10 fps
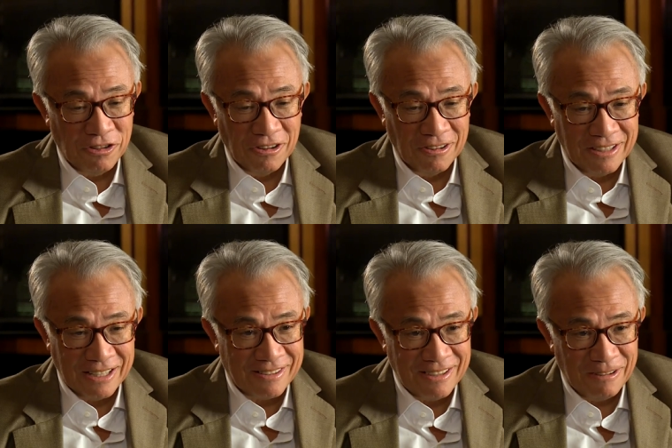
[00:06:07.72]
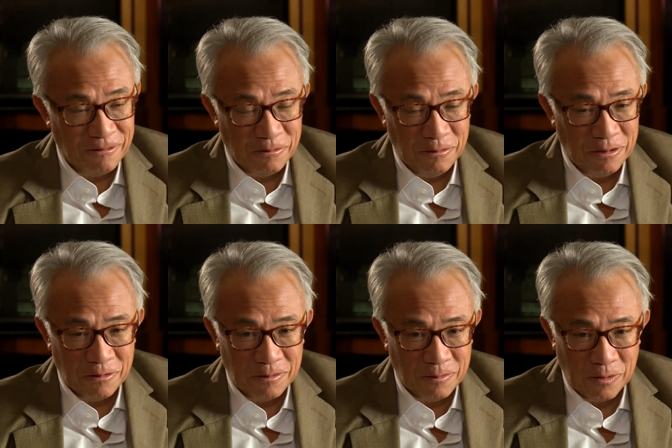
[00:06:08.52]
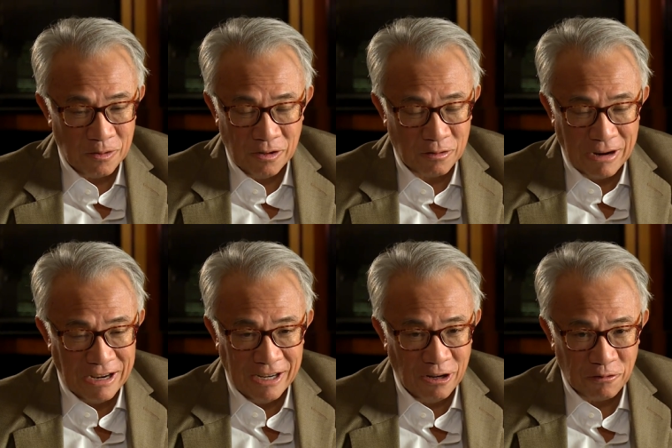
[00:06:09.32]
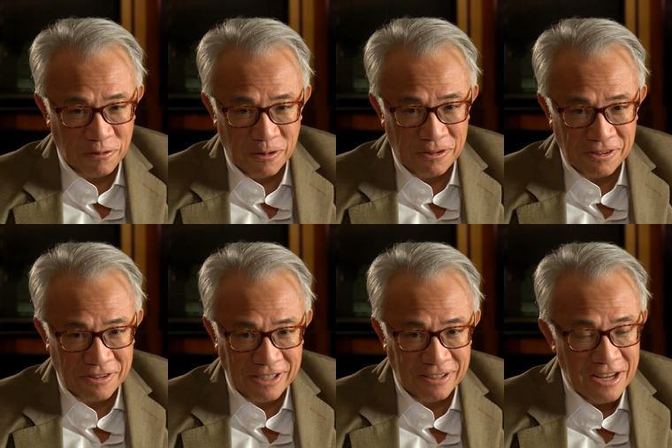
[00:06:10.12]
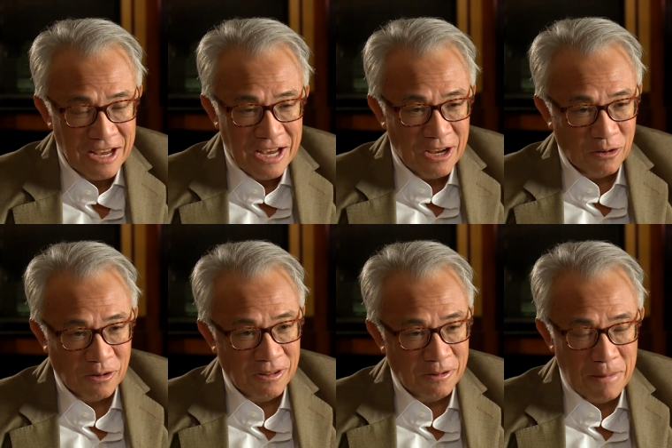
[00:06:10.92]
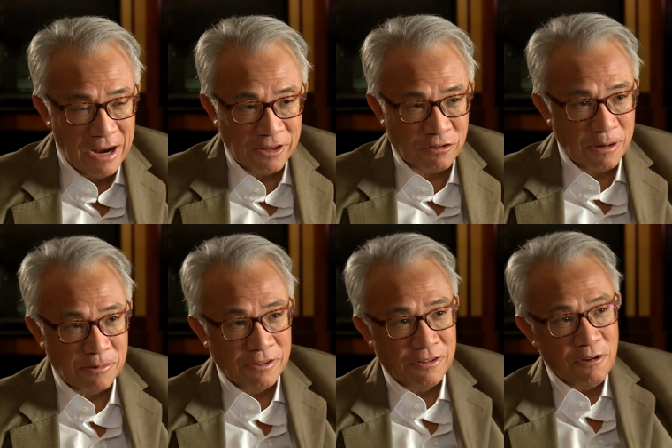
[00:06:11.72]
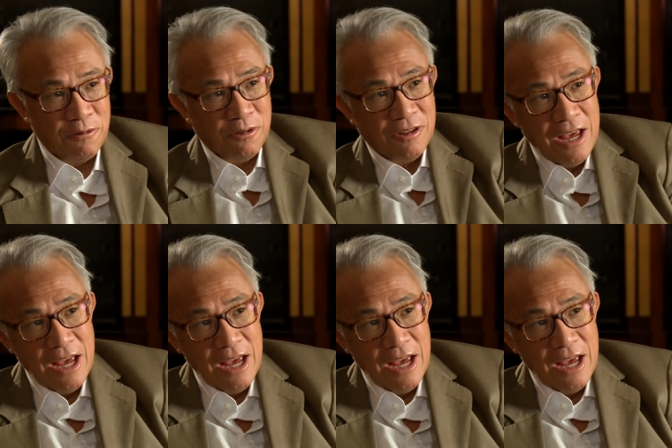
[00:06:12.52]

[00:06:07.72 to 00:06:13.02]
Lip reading: sure that we will greatly look forward to seeing all the manuscripts and so forth.